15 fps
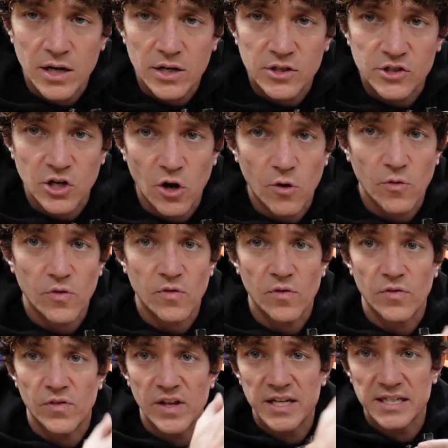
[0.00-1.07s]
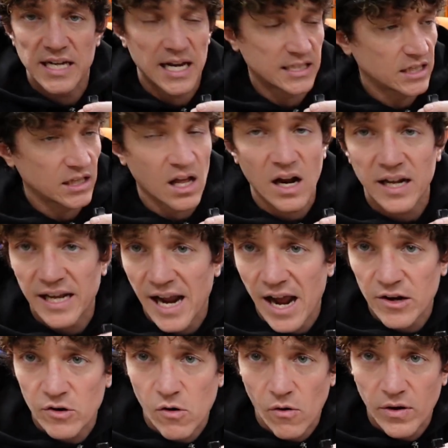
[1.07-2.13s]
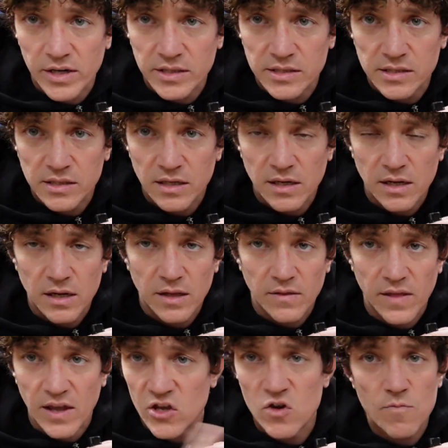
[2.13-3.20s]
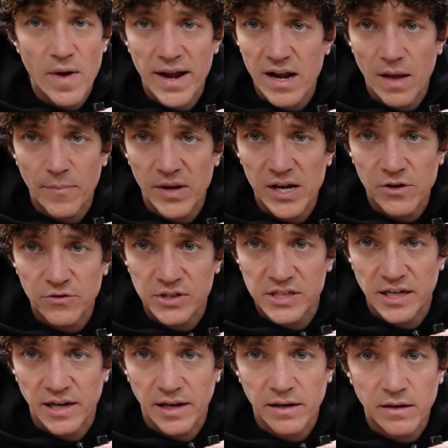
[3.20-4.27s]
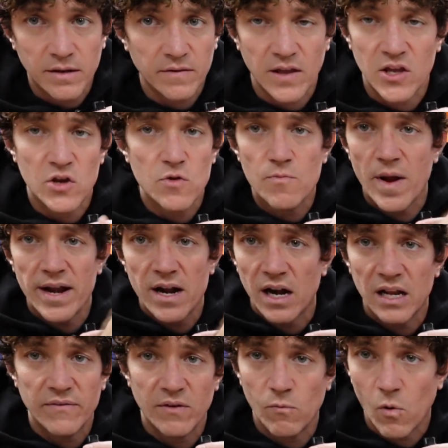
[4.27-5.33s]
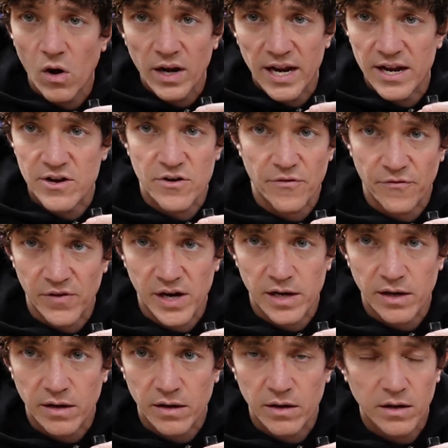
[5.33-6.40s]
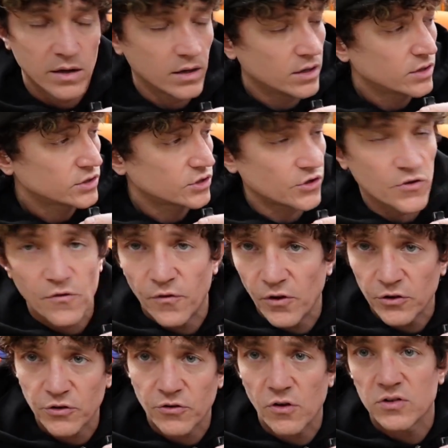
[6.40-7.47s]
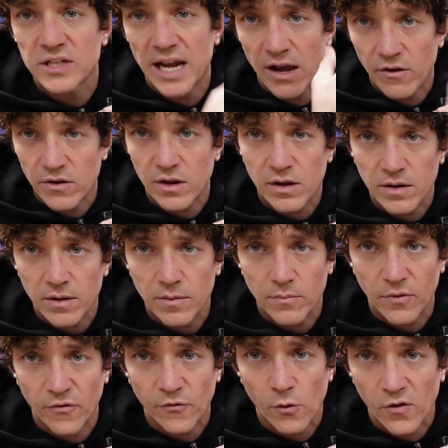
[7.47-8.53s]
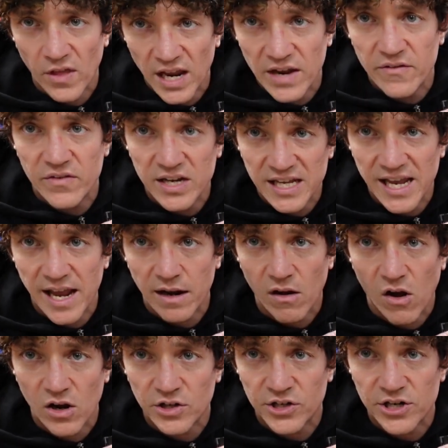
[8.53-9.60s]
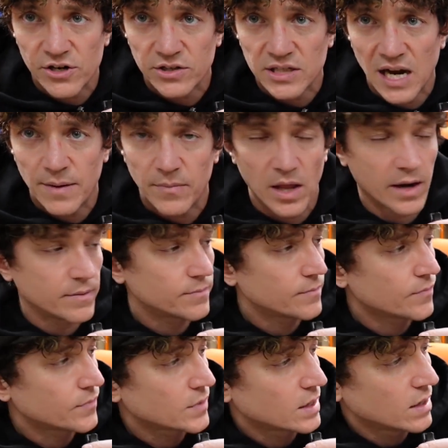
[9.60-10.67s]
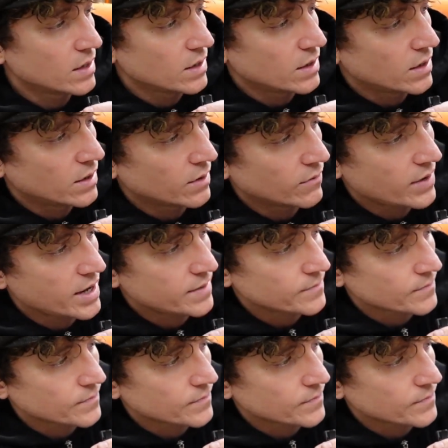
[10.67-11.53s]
So this has a lot of categories that you may not be interested in, that you may not even want in your feed. So you filter those out before they even get onto your timeline, right?